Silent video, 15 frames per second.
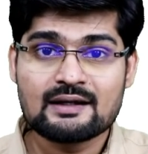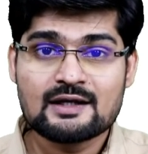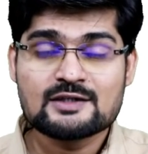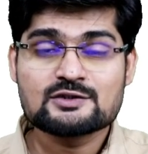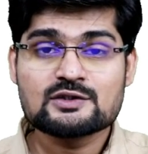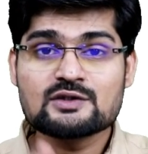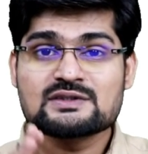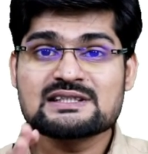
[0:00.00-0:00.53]
So
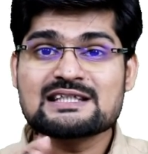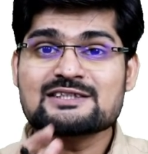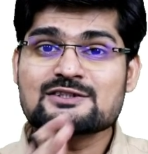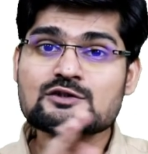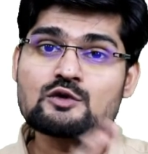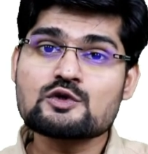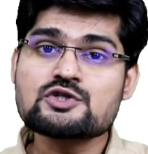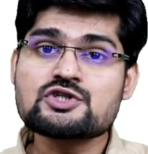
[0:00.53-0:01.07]
you see,
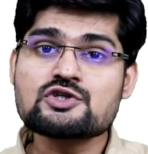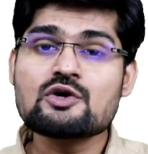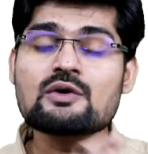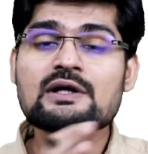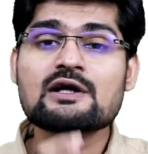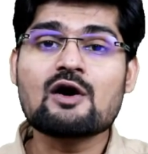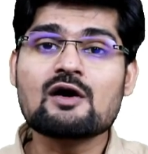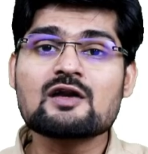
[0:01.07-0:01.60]

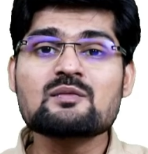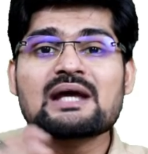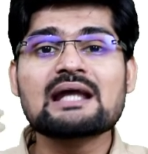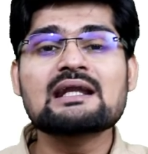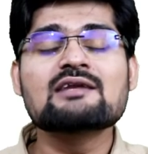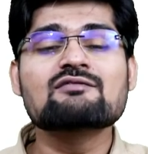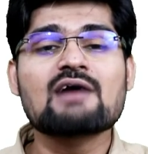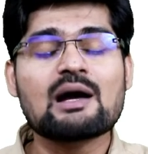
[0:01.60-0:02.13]
socio-economic and
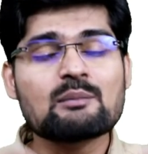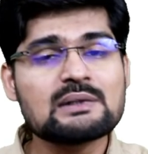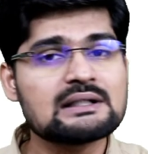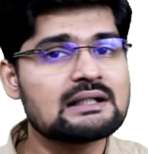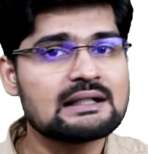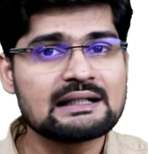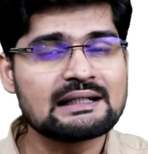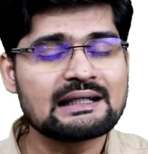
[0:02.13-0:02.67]
environmental
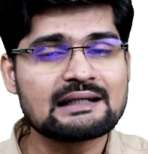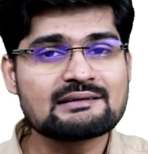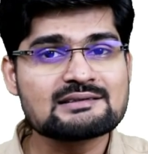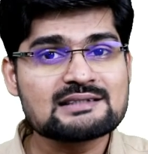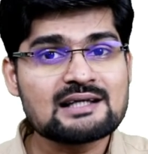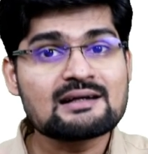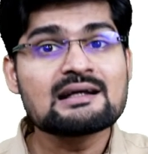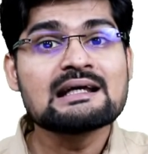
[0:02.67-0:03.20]
indicators
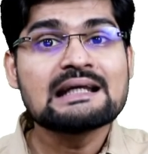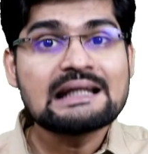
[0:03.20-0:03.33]
are